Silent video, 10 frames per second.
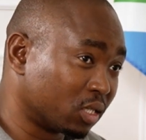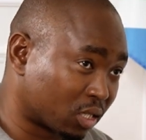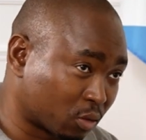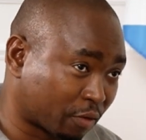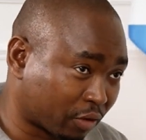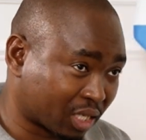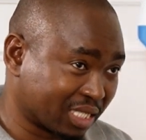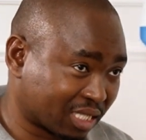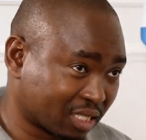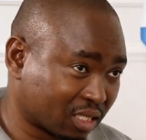in South African
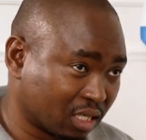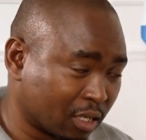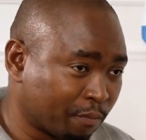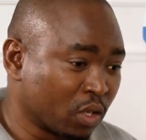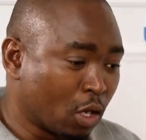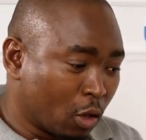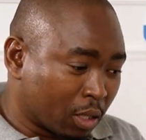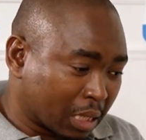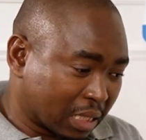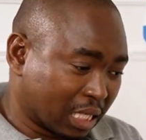setting.
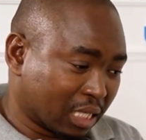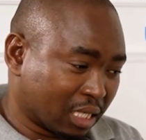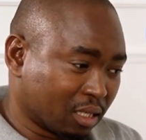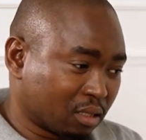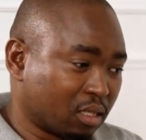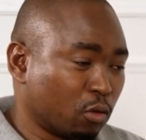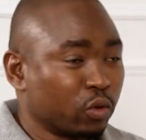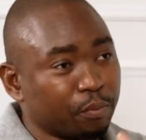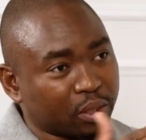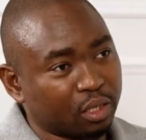
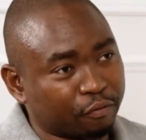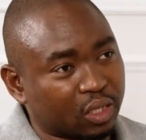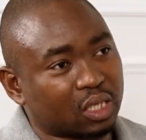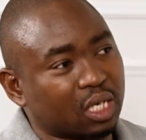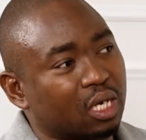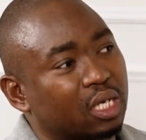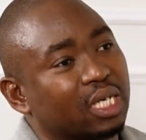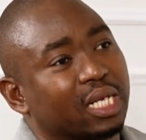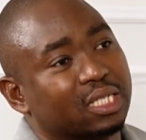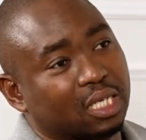We believe that they are
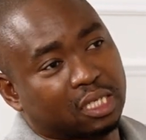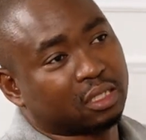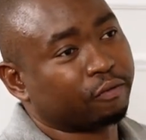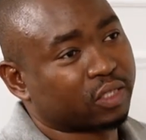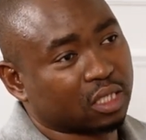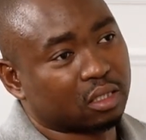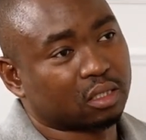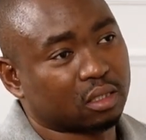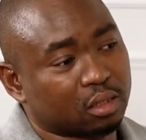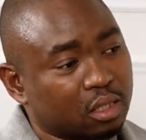an executive
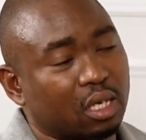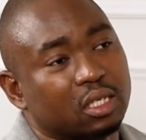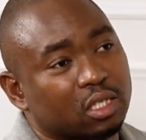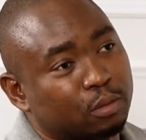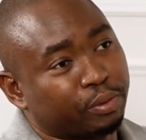set. They are just